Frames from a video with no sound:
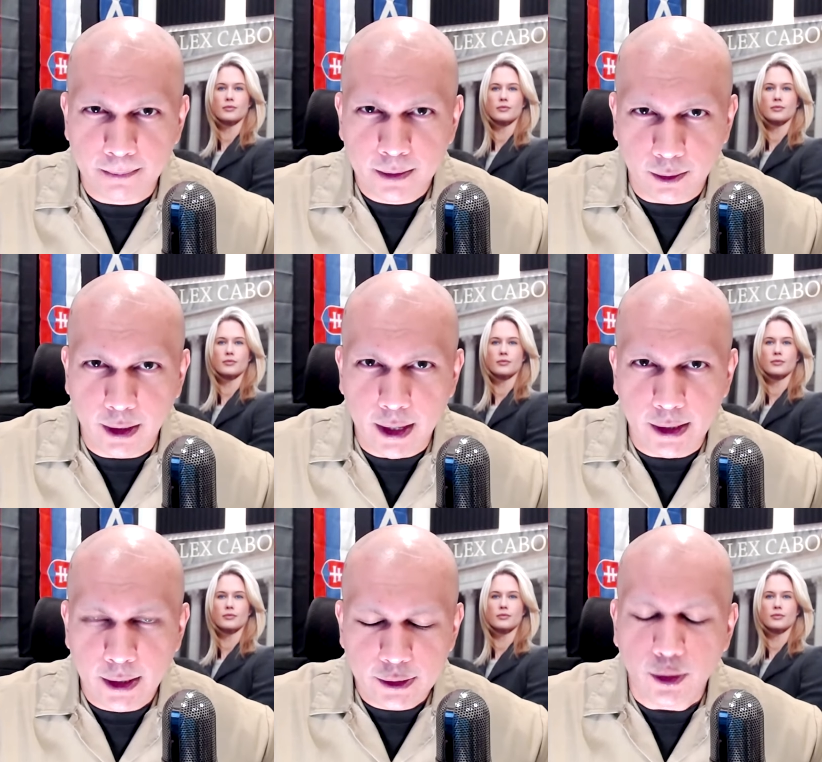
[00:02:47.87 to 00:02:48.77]
Speaker 1: Okay,
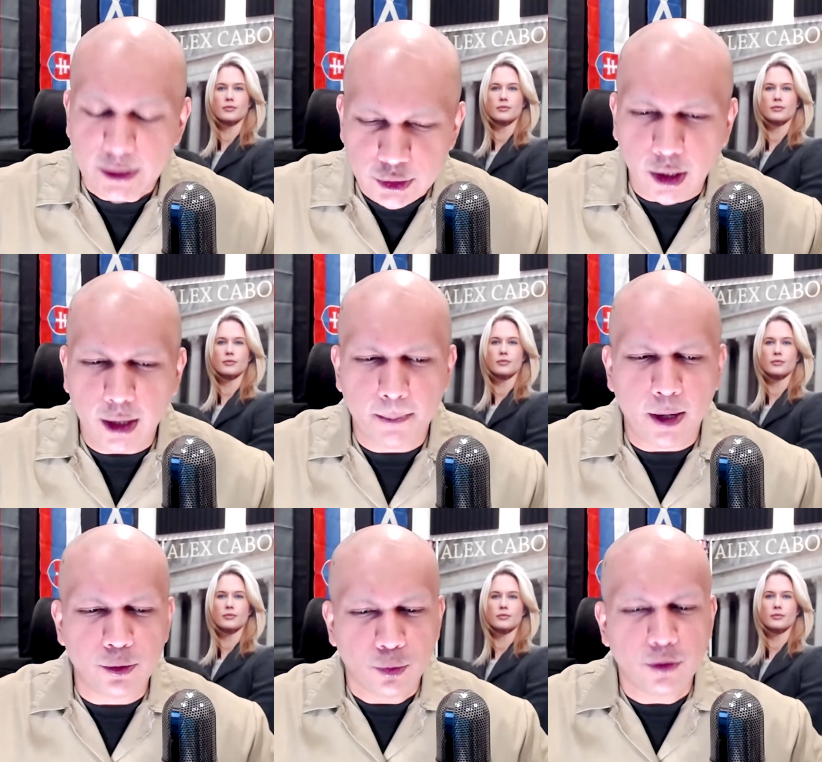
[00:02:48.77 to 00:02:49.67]
so let's talk about
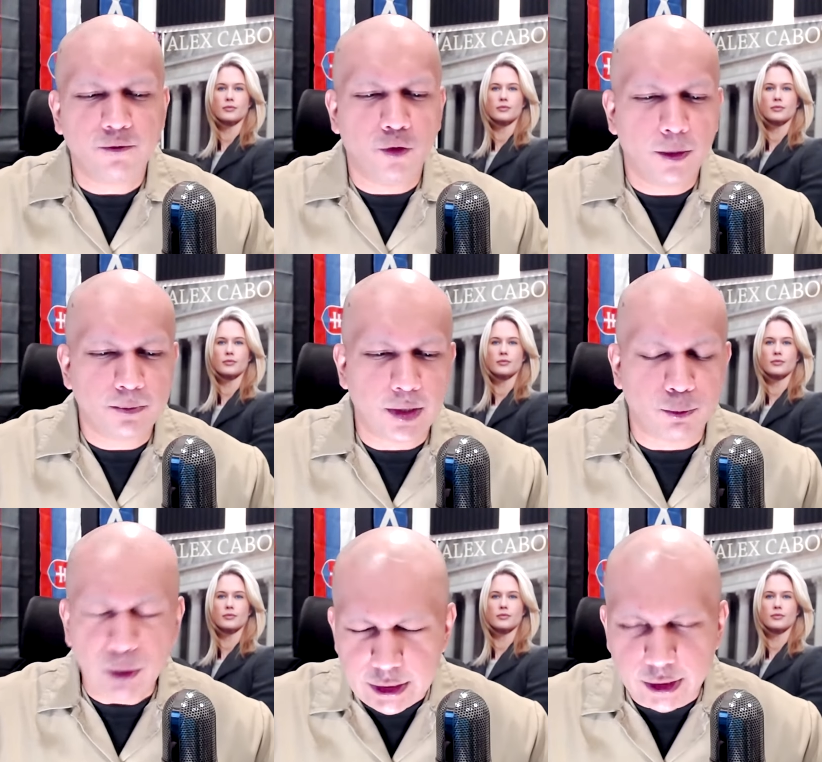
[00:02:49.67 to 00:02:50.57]
uniforms and
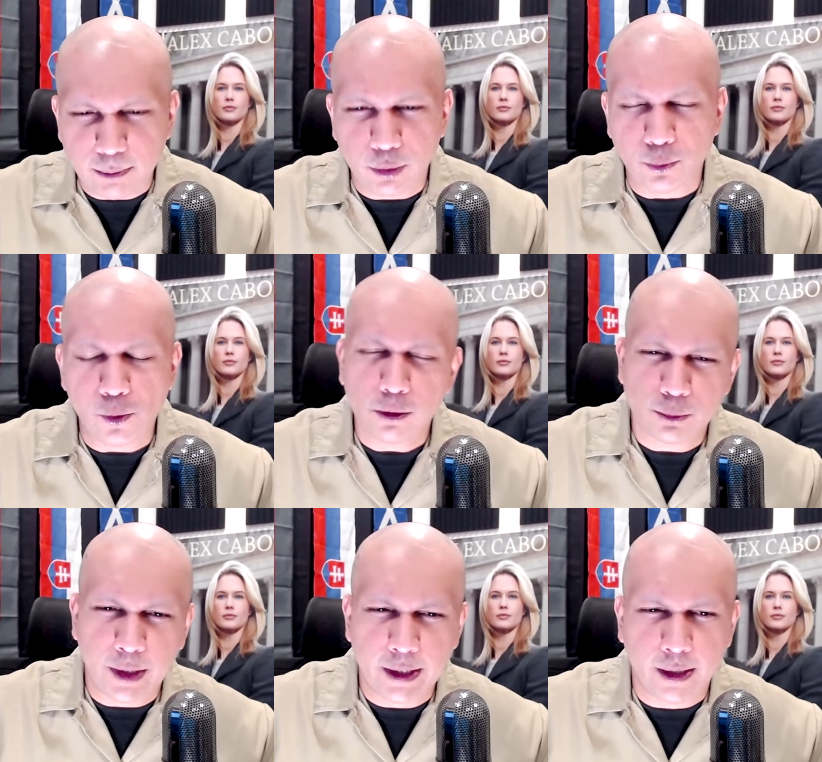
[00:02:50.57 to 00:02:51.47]
reasonable rules when it
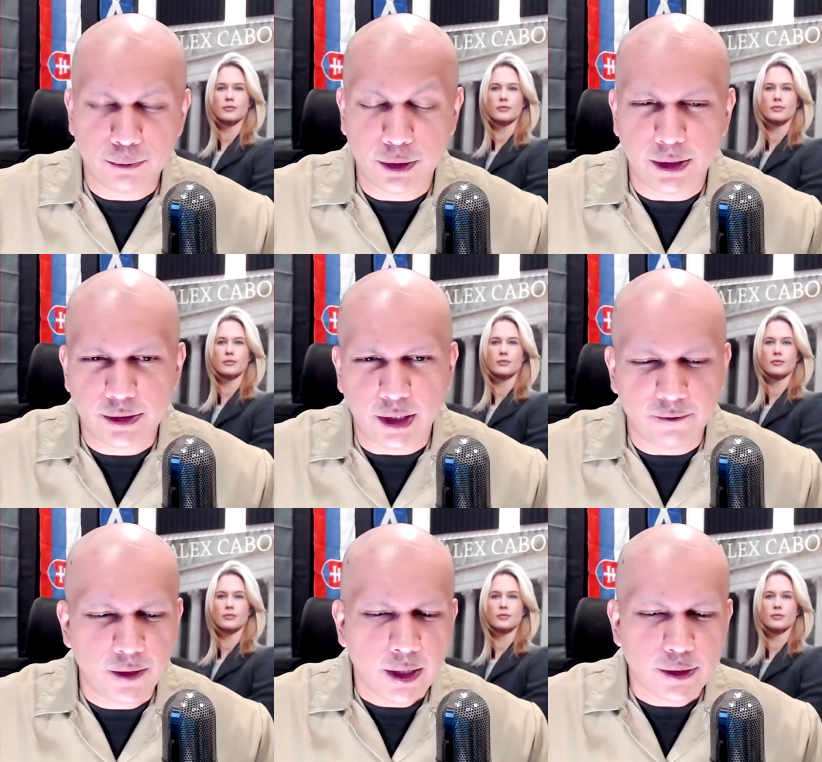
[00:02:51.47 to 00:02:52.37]
comes to this stuff.
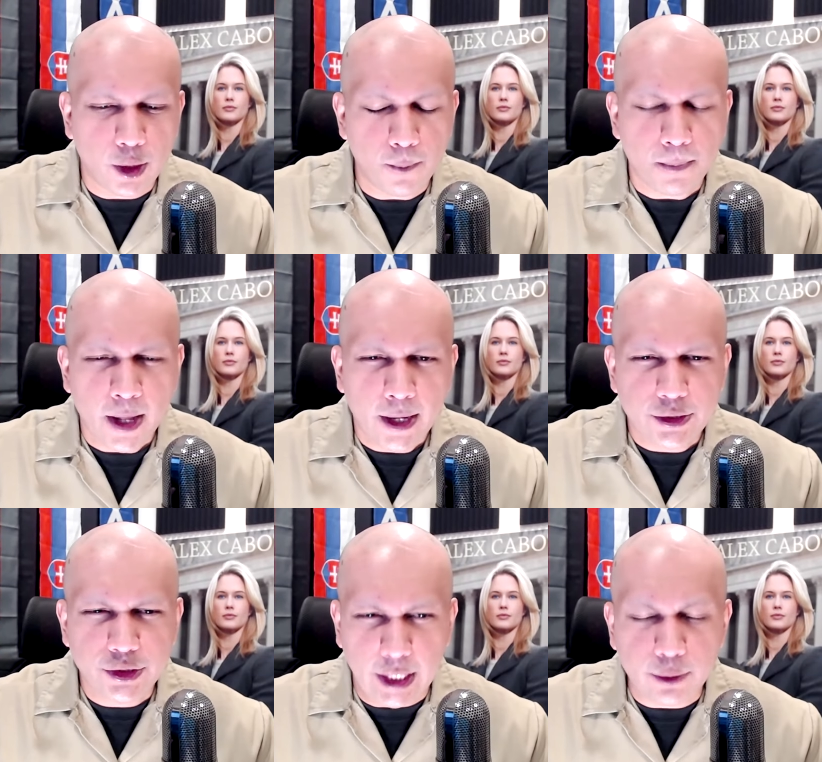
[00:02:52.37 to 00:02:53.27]
So
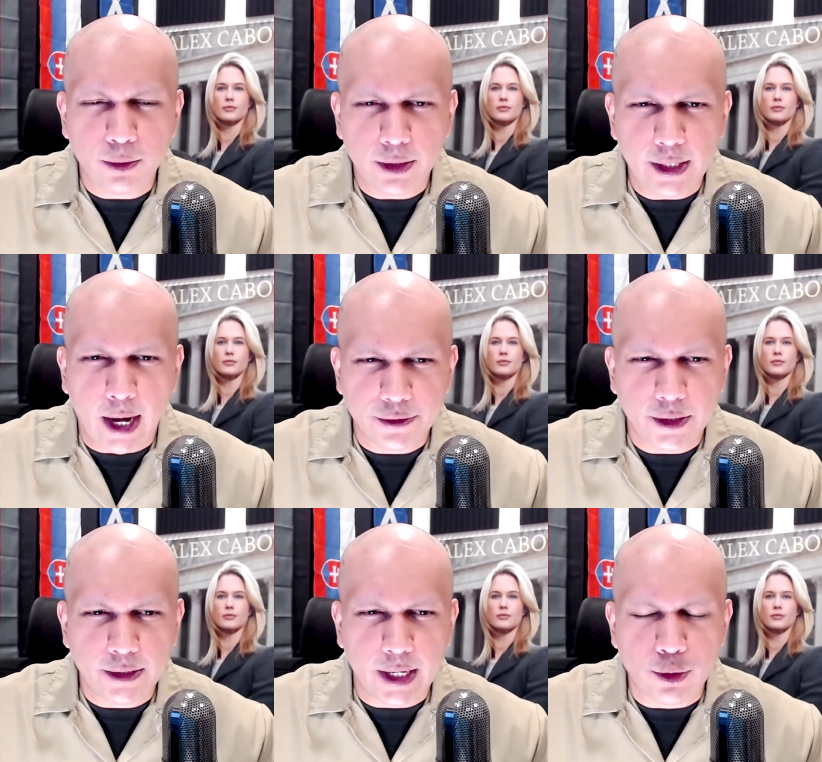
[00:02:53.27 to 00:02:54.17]
generally, I think that
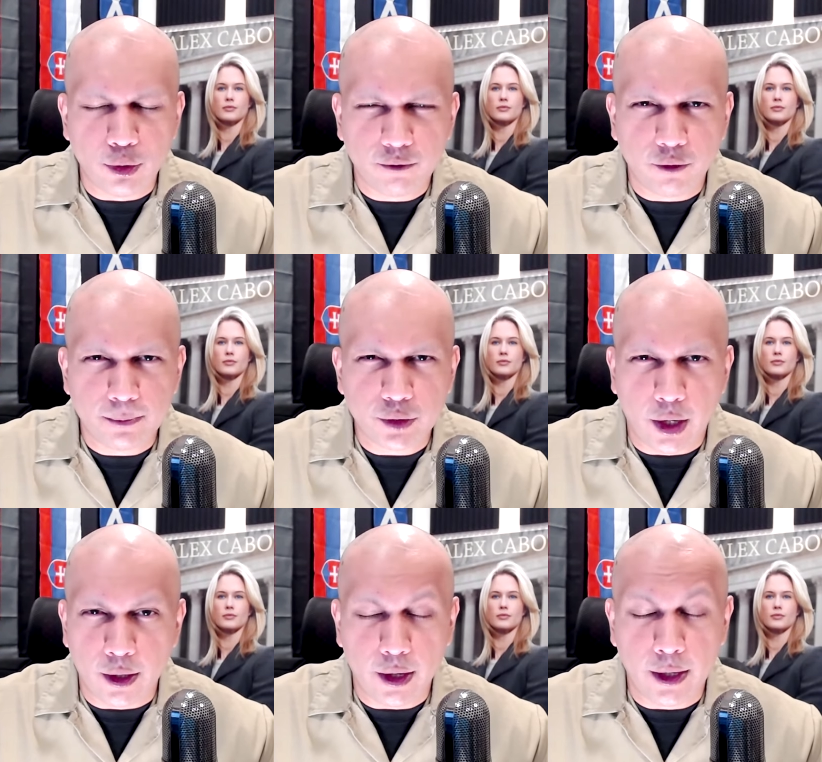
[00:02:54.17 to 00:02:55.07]
uniforms are
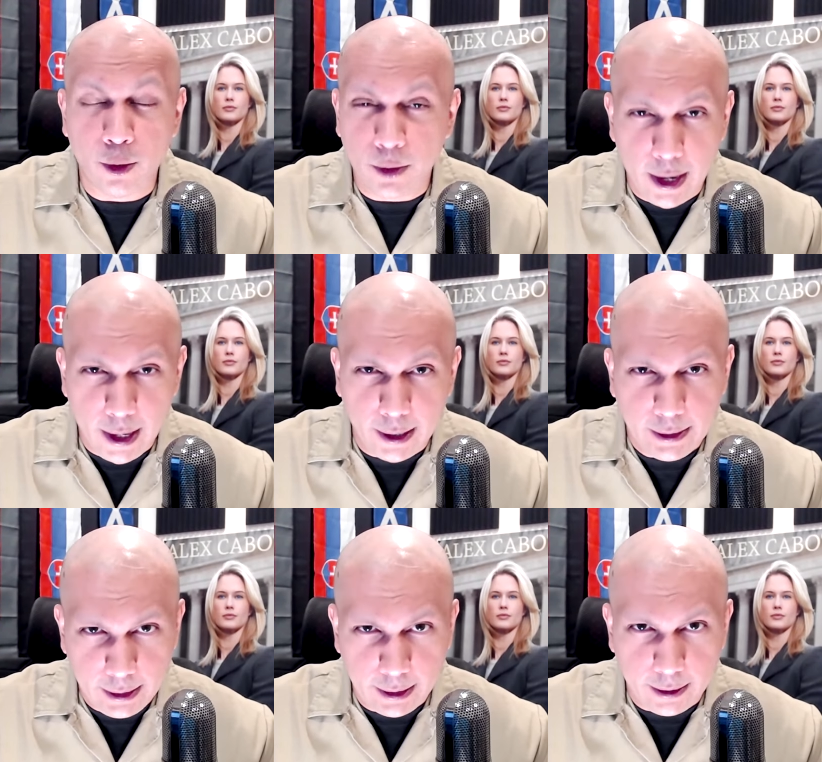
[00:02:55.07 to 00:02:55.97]
an okay
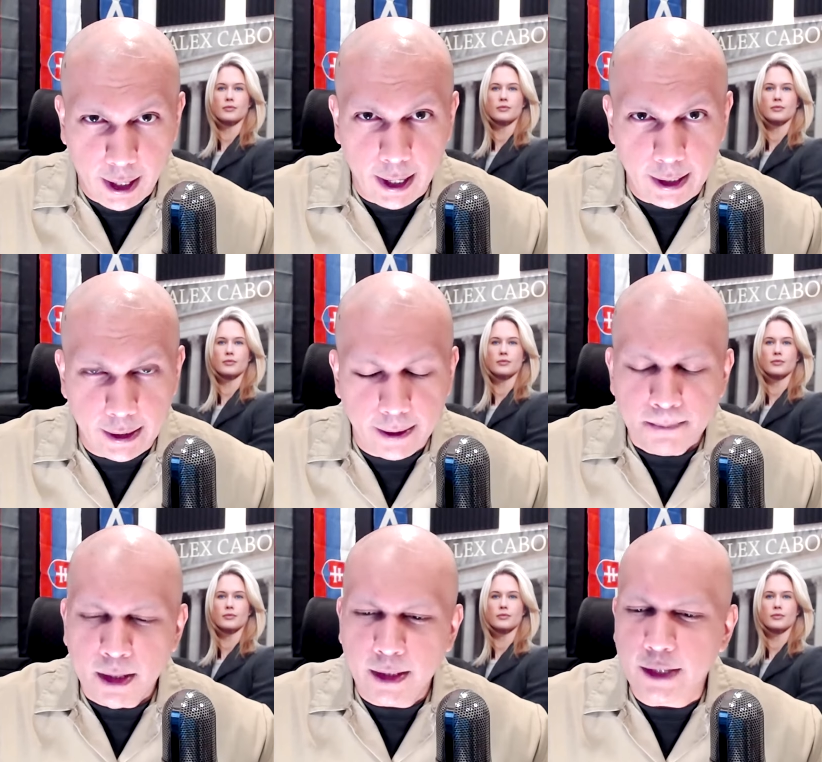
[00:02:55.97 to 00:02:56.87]
idea, and
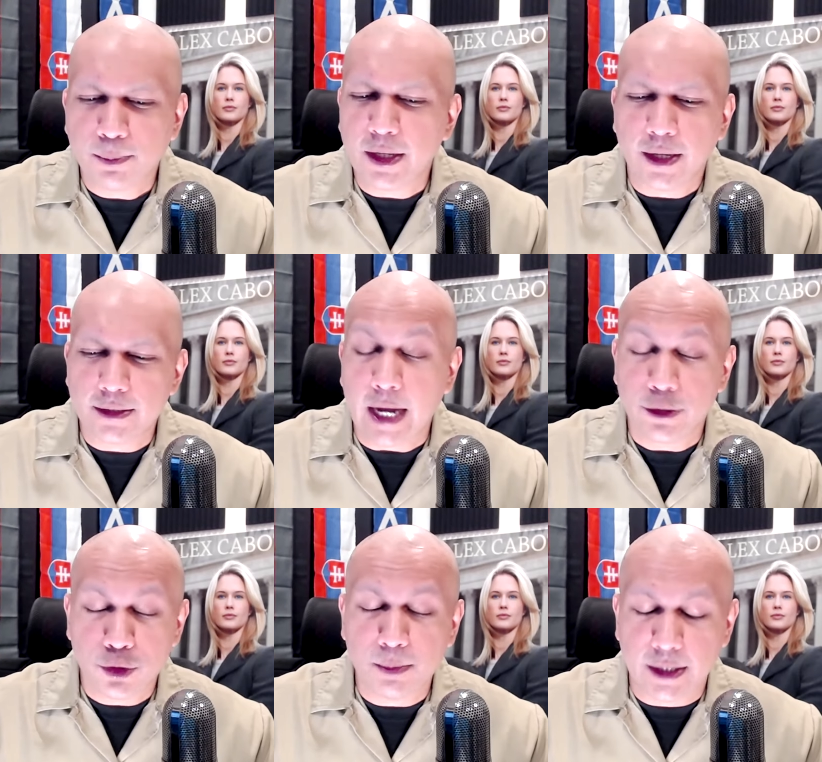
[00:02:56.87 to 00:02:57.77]
that's because I used to be
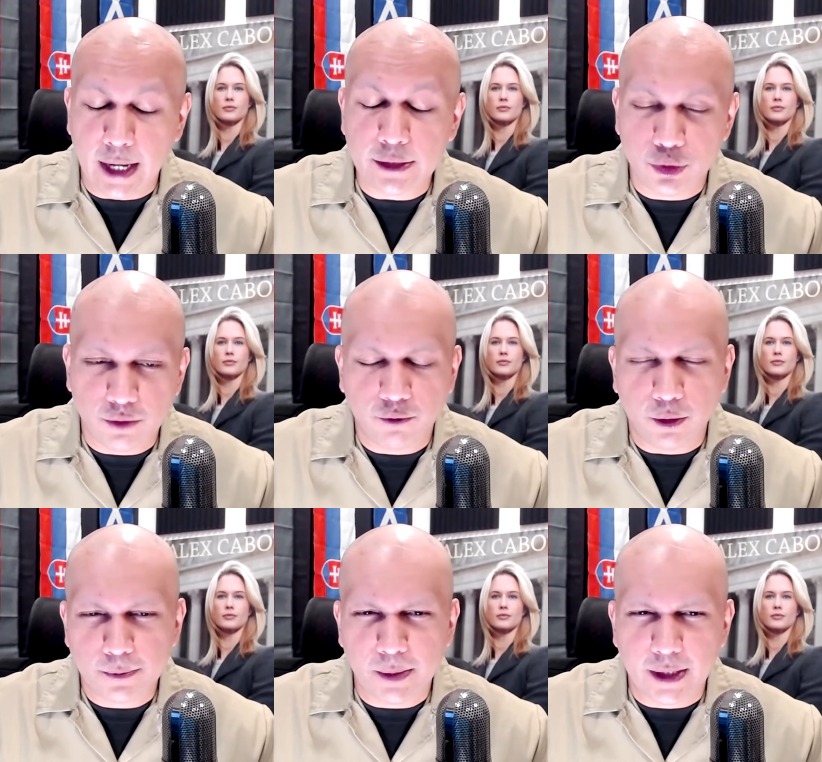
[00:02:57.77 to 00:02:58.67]
against uniforms
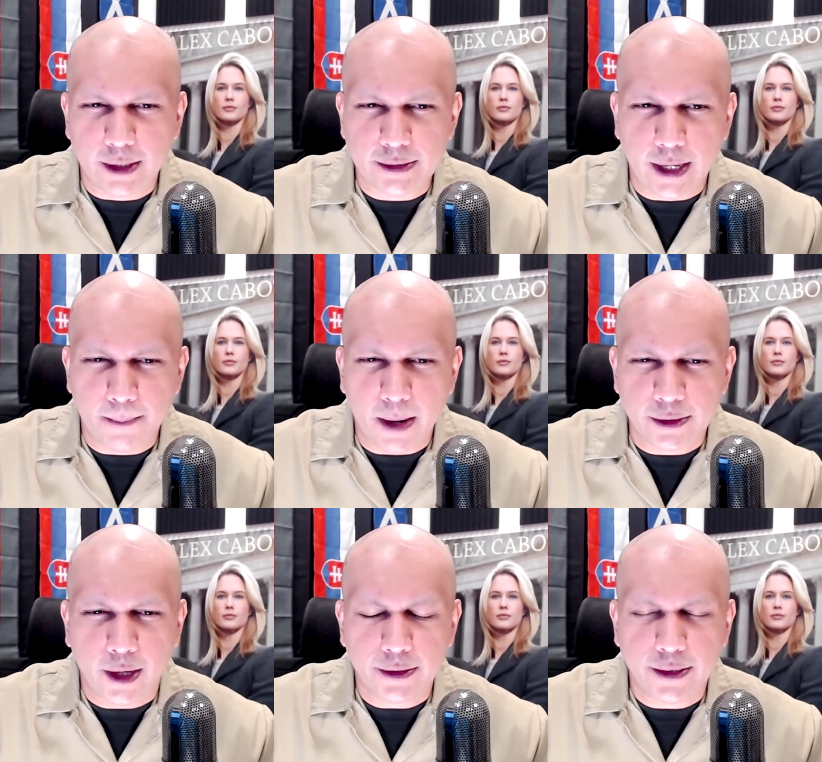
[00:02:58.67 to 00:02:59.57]
because I
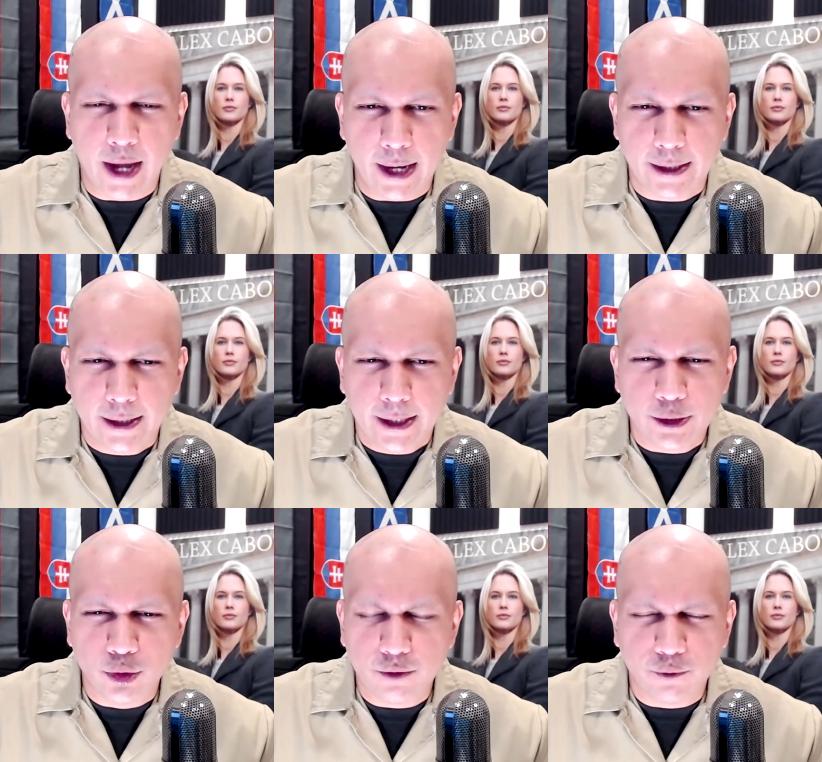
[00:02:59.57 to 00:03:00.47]
thought that
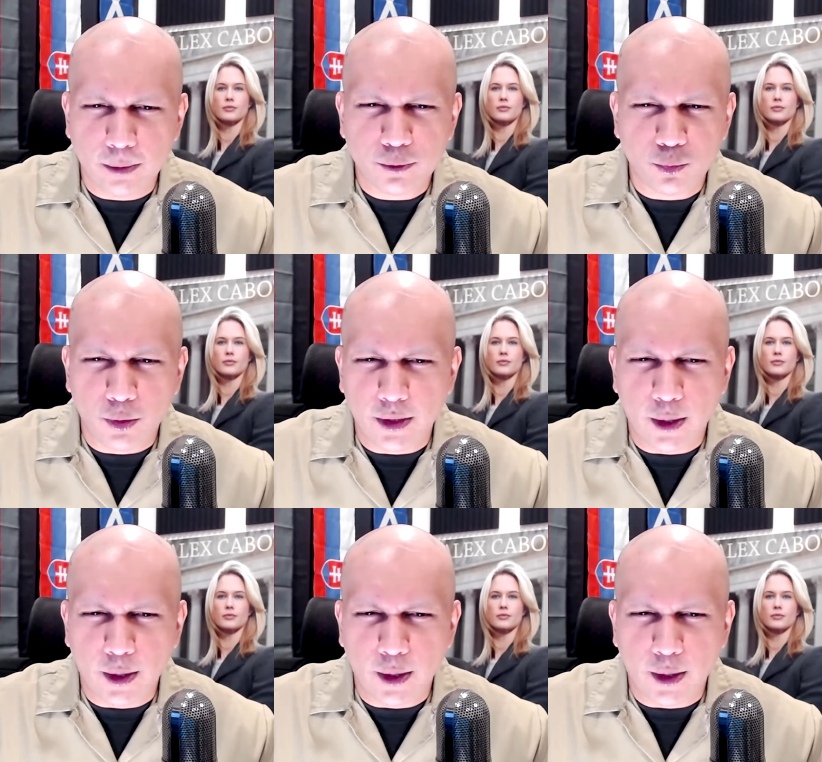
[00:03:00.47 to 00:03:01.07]
uniforms were a